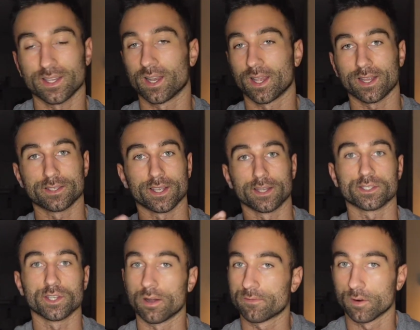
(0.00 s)
like I said, it's
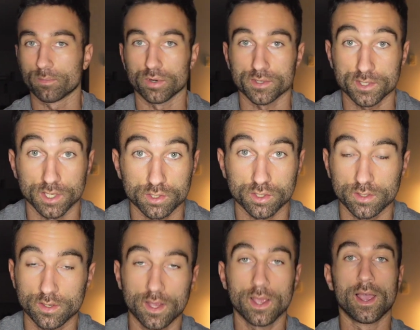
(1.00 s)
not for precision.